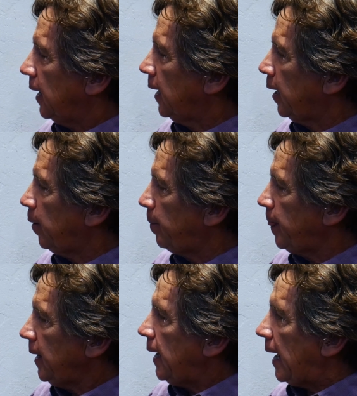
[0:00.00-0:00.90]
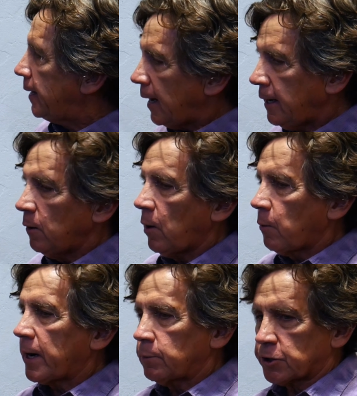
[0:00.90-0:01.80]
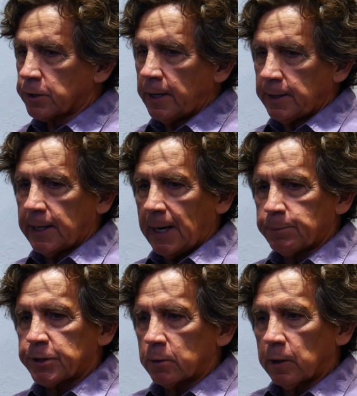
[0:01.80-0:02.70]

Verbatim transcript: And anyway, what I was trying to capture,